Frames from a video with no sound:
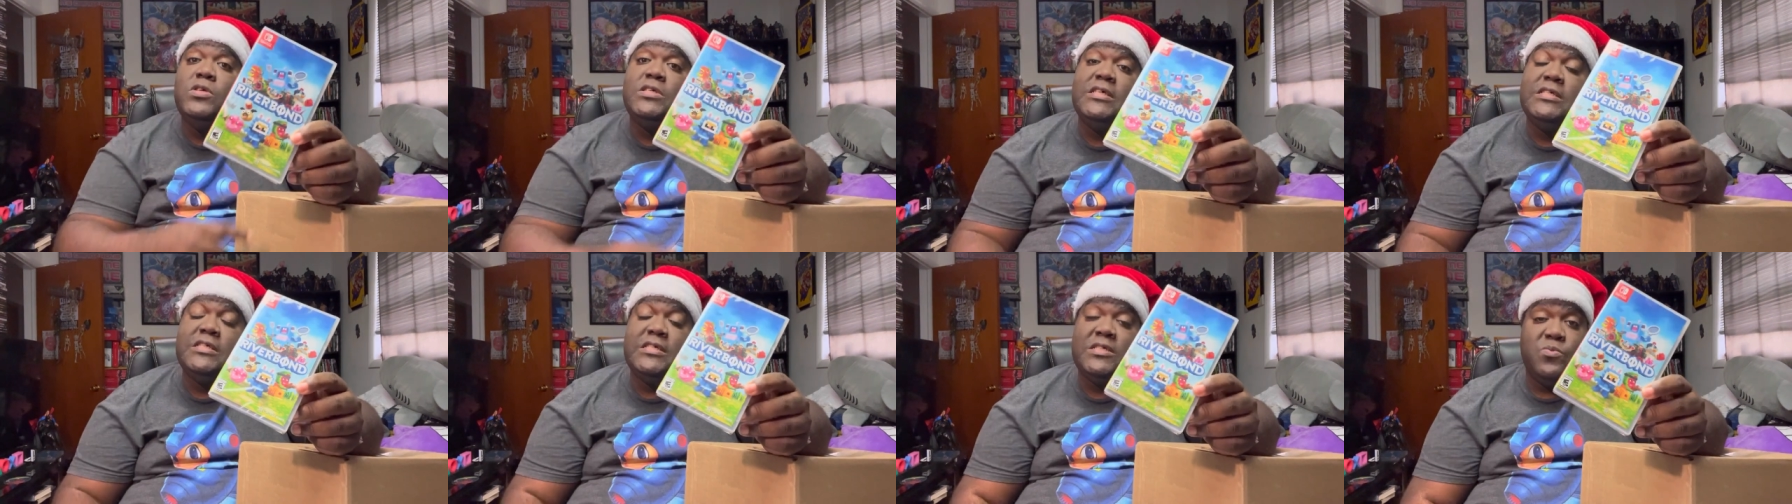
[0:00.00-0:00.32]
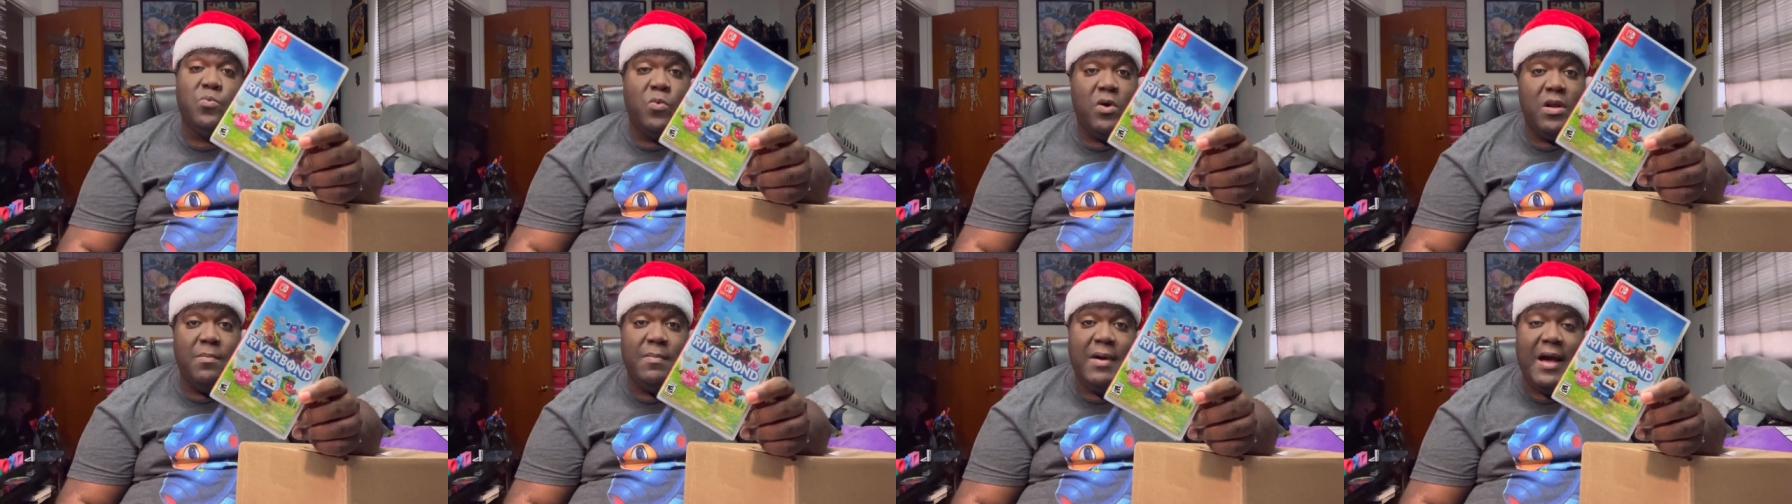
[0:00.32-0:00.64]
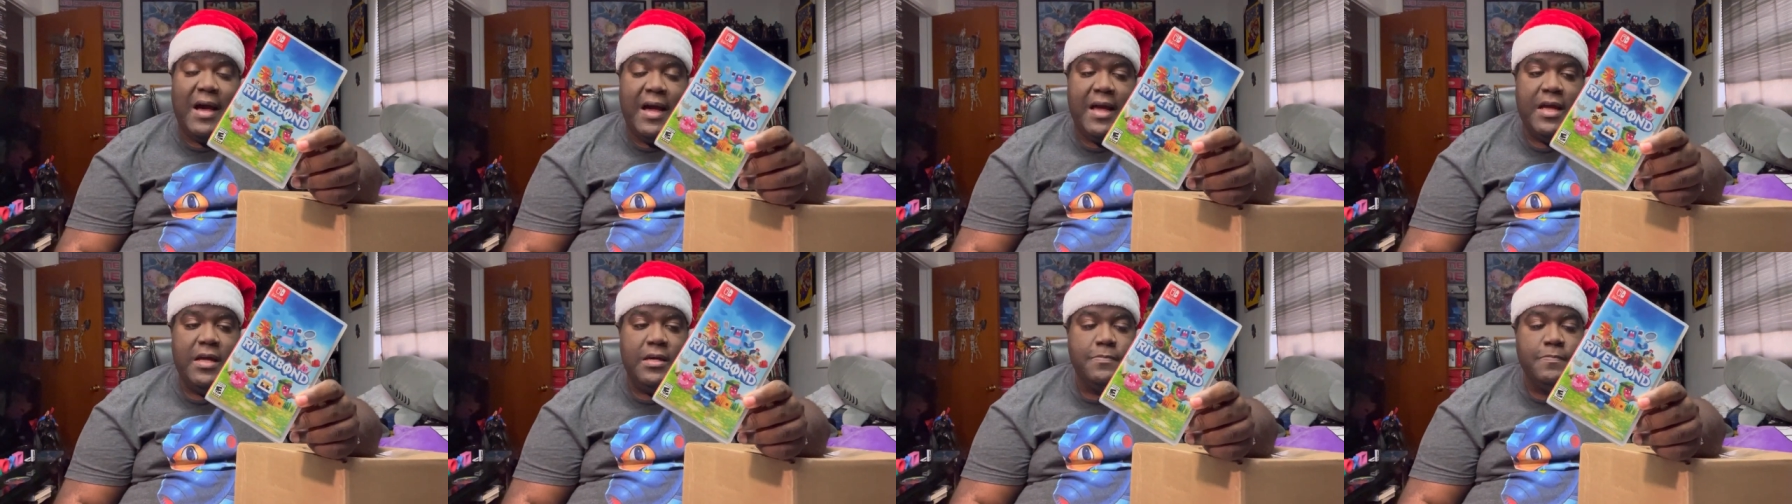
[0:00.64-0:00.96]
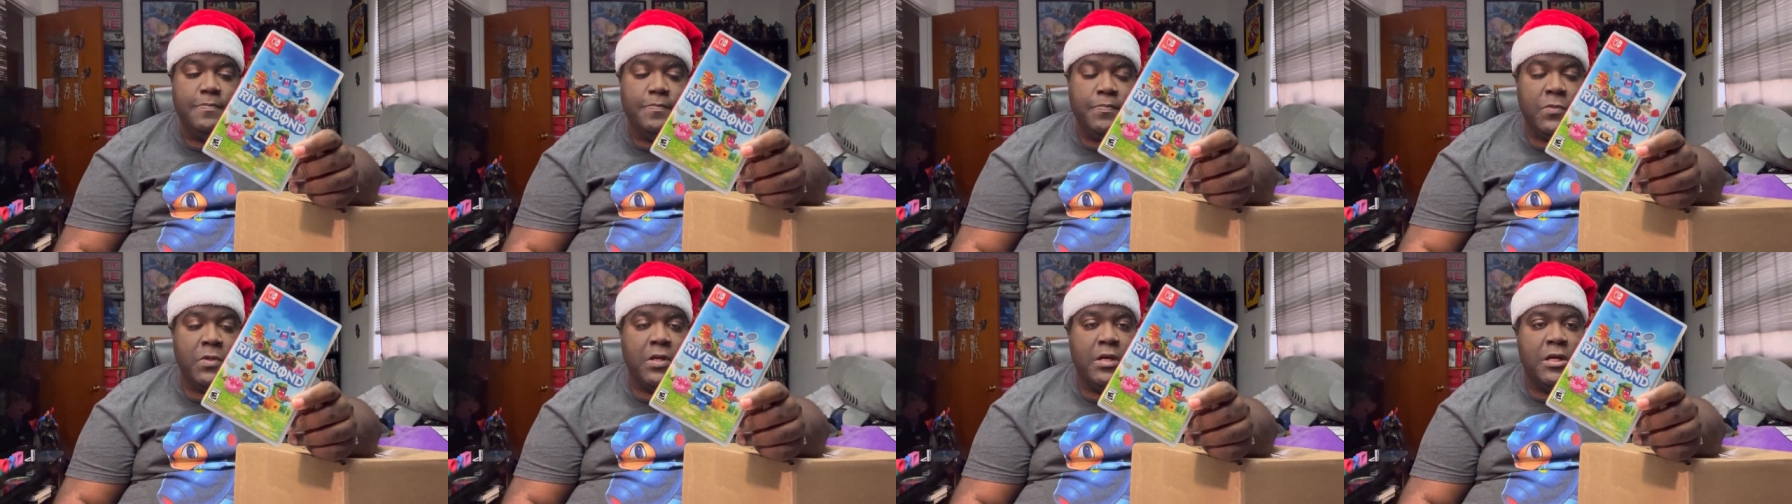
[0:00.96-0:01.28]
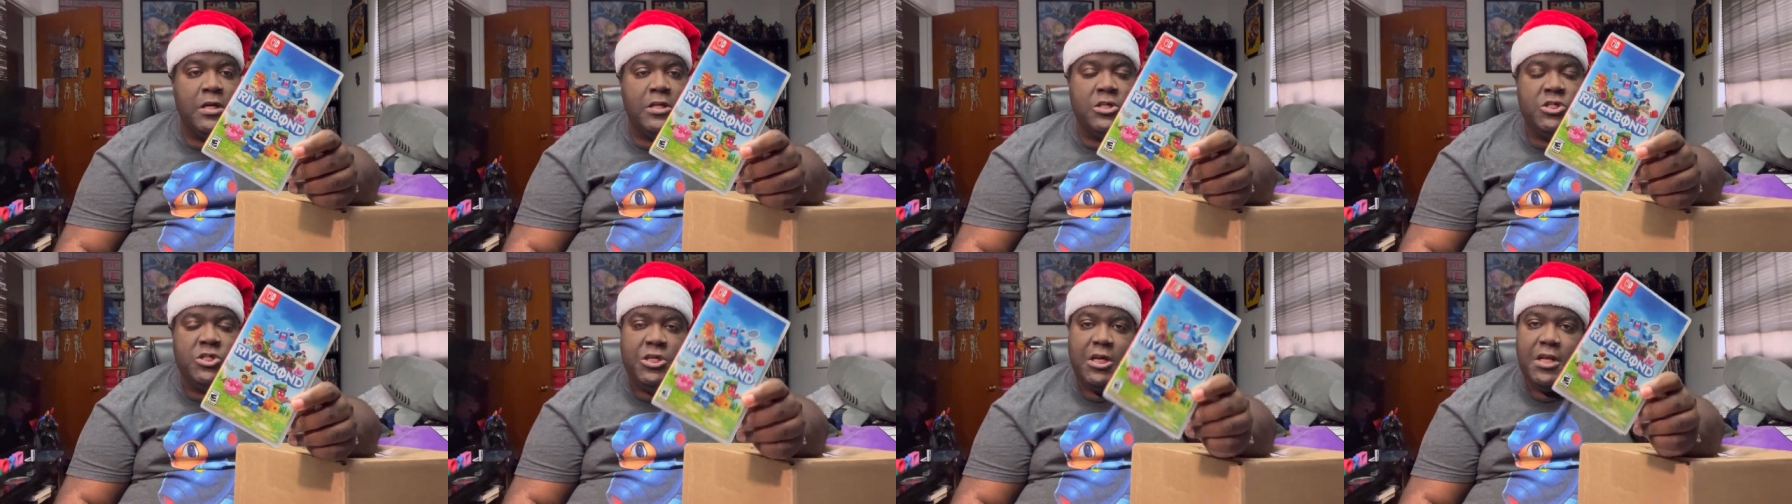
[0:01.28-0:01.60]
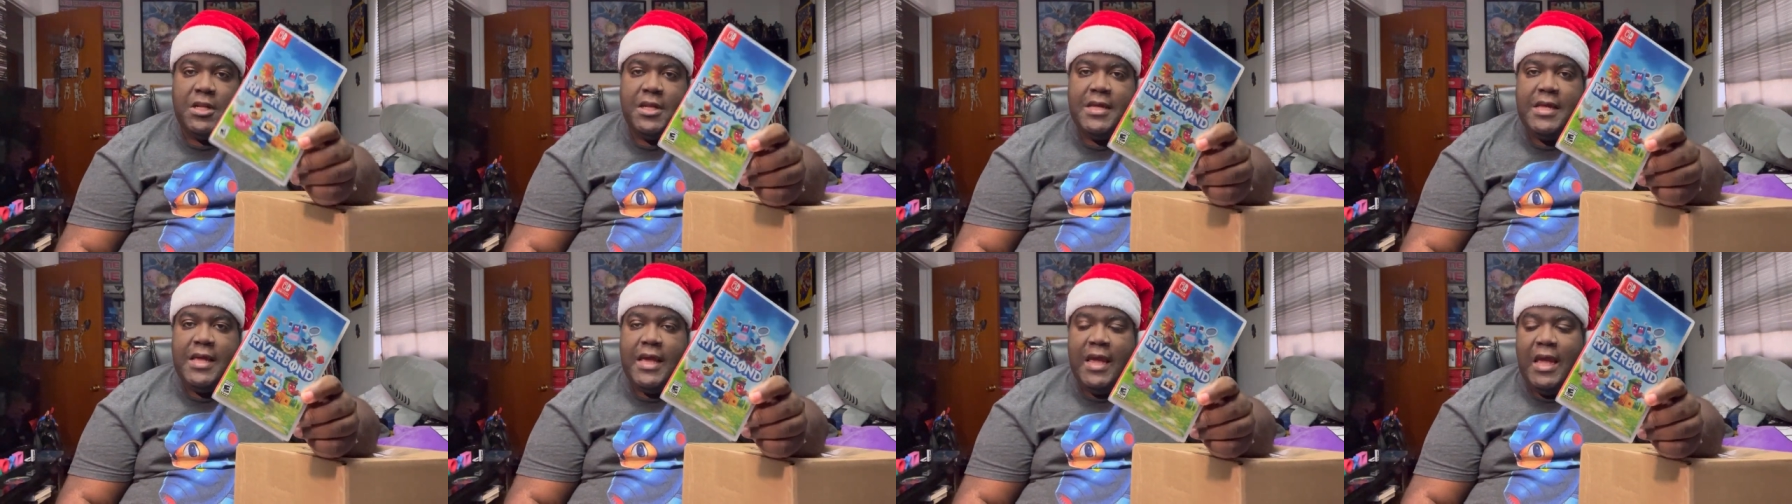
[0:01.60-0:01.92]
these as one of my
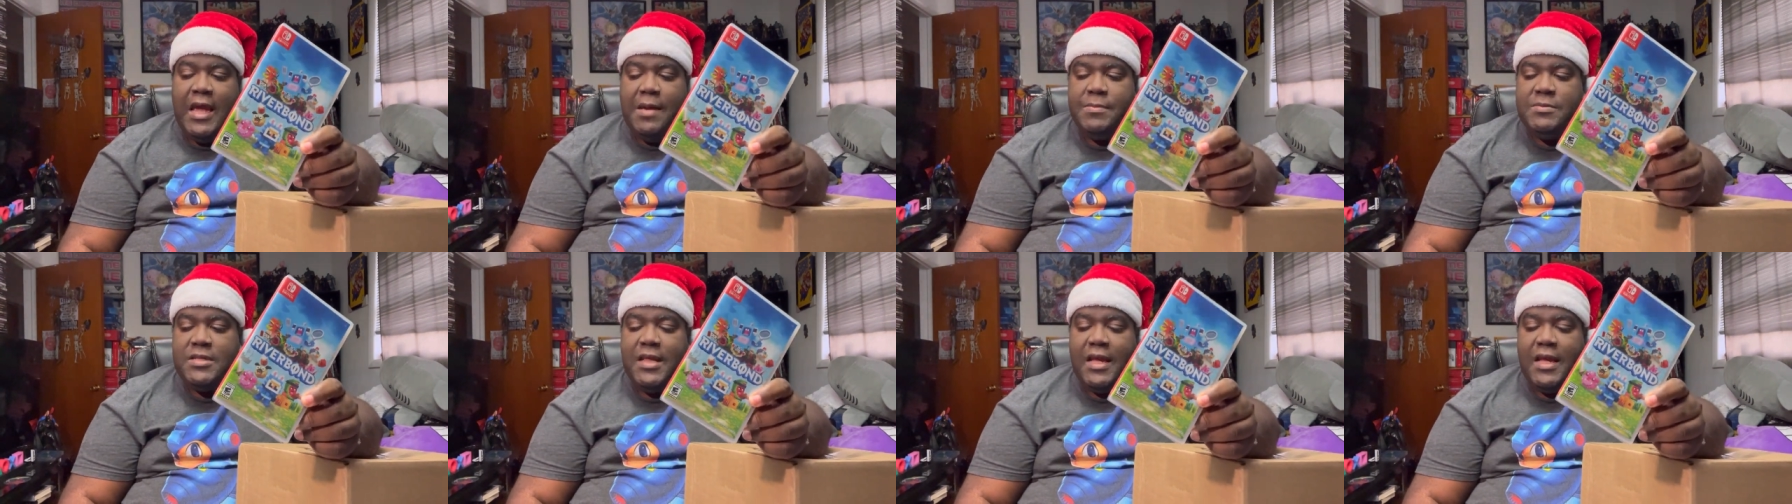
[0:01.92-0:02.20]
chilling games.